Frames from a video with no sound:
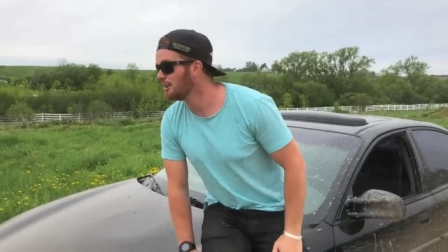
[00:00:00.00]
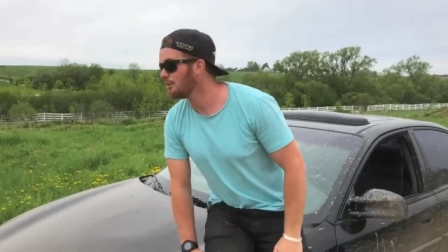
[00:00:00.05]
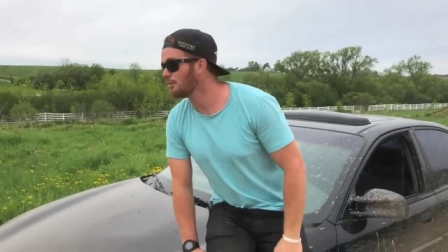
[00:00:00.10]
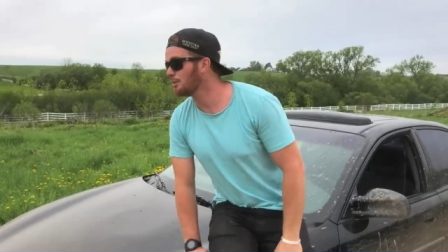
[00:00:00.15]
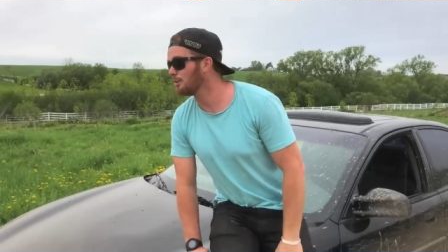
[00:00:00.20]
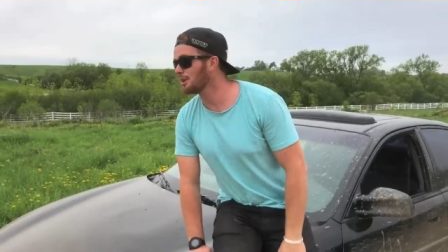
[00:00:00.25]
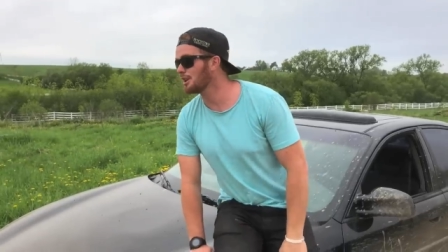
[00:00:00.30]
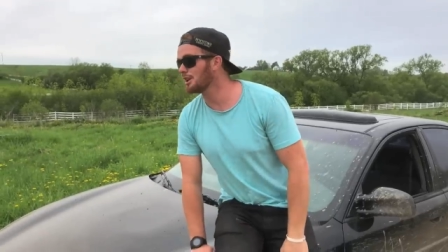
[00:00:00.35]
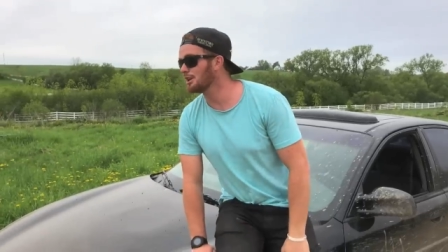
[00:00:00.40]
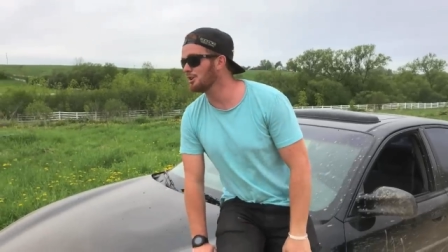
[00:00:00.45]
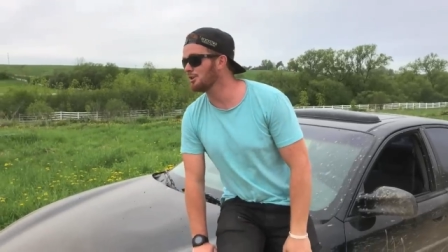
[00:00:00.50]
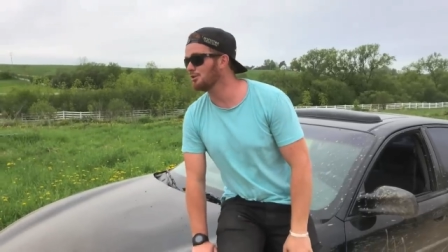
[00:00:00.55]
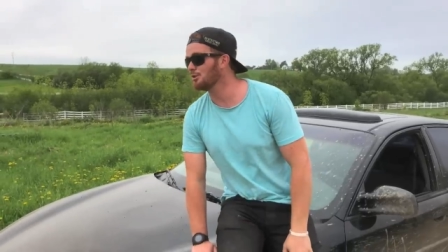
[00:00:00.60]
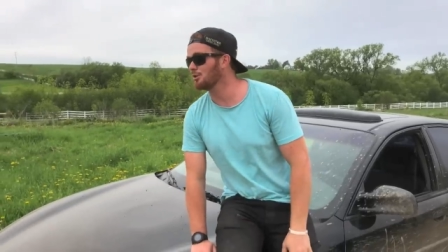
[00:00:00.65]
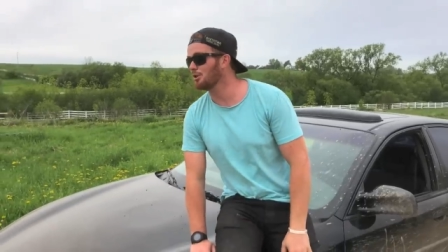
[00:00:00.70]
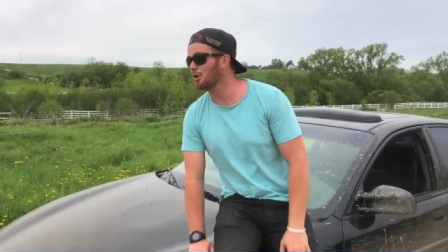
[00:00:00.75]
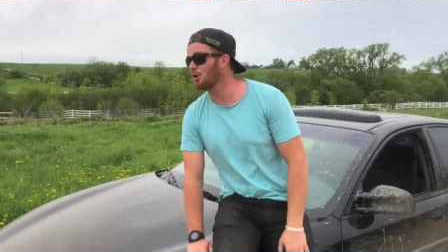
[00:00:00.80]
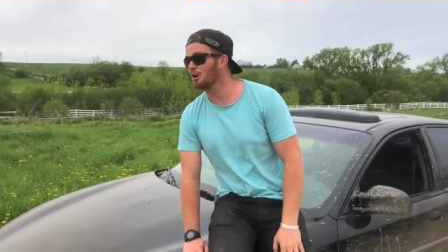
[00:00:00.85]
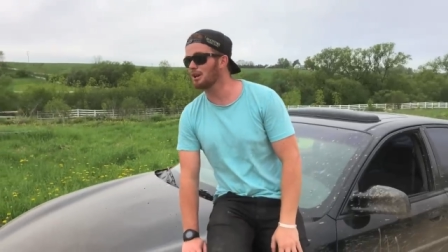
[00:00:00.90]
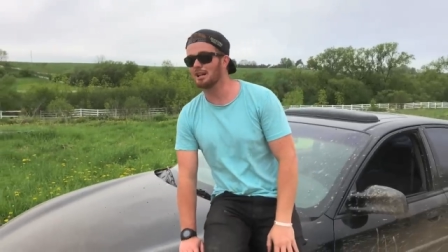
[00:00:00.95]
we're going to
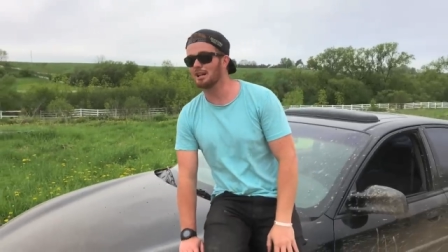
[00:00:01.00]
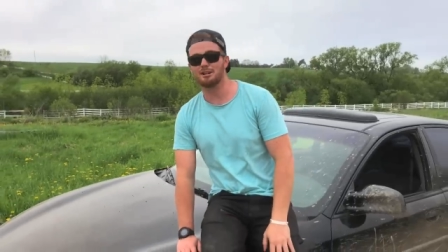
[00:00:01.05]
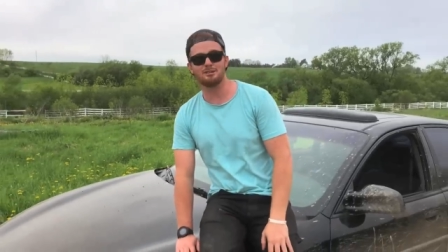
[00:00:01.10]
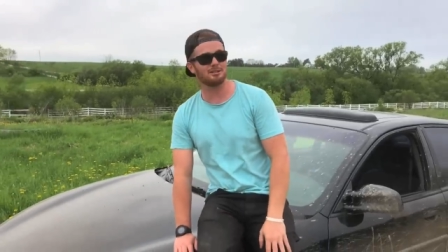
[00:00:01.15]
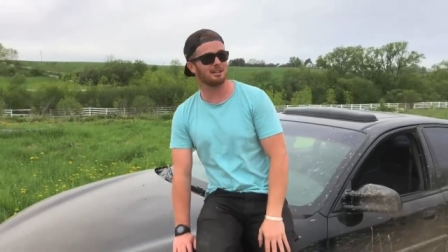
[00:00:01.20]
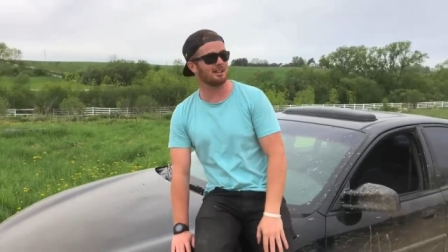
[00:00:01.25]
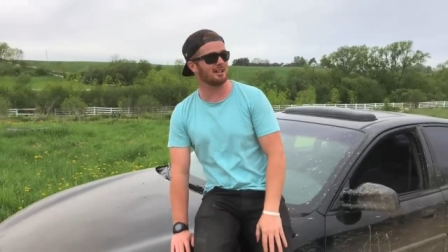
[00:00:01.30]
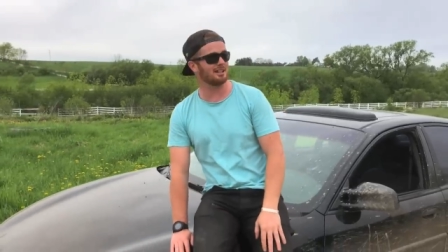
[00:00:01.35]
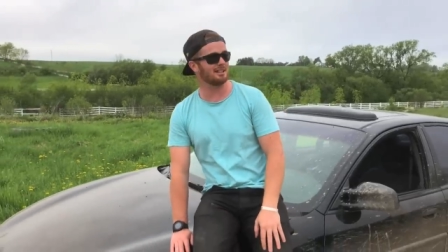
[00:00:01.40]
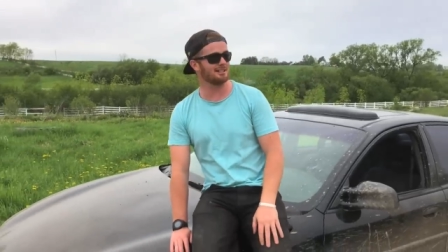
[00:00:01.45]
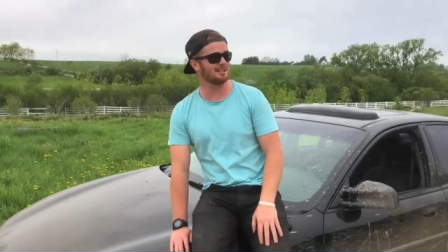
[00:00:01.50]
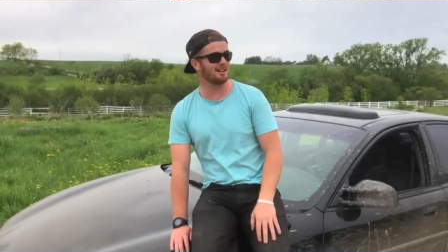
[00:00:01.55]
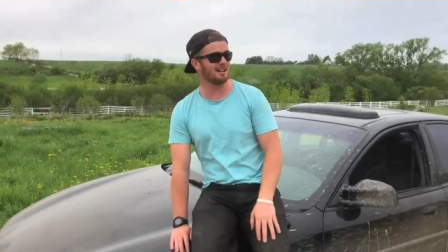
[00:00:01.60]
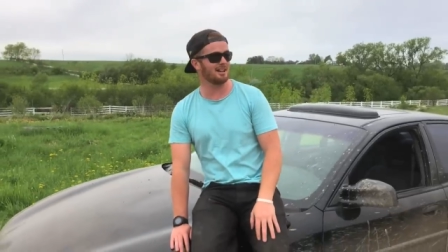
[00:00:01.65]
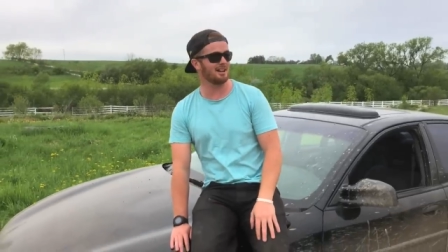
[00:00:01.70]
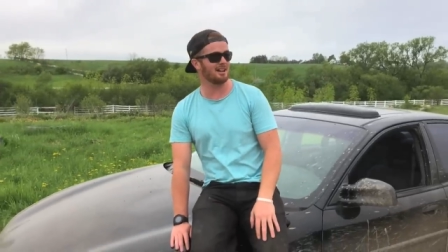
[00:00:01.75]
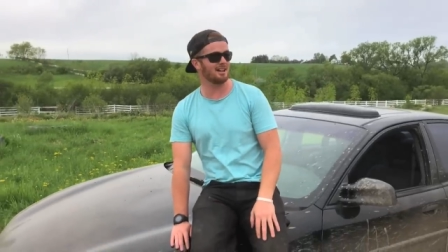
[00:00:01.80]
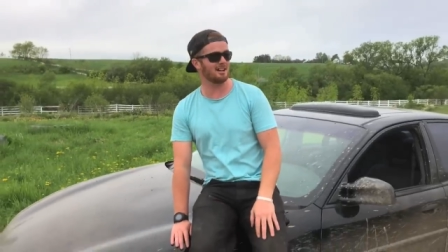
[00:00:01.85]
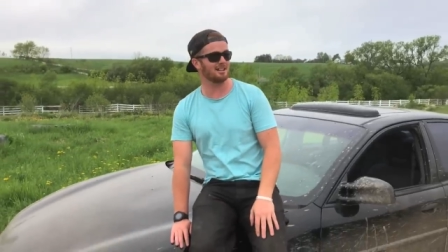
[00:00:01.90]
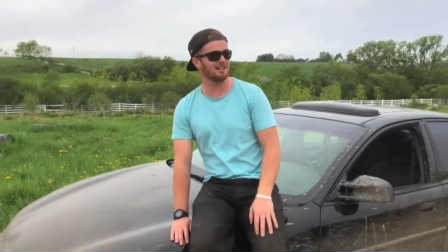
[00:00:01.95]
roll out and
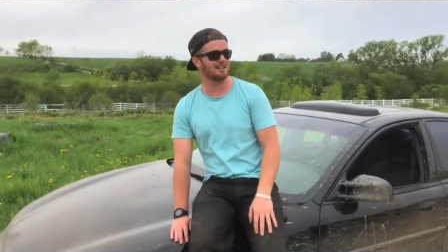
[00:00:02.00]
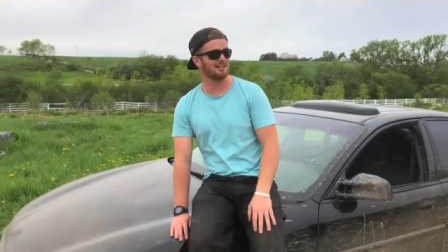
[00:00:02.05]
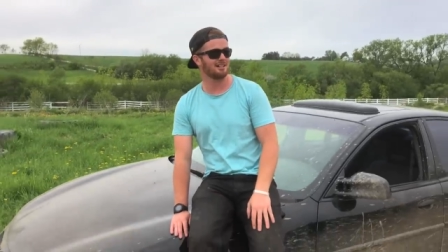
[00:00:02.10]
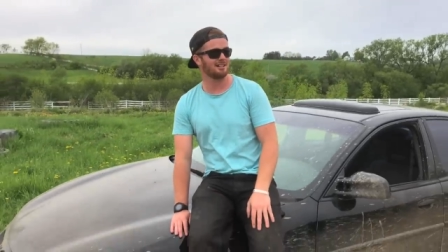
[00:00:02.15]
uh,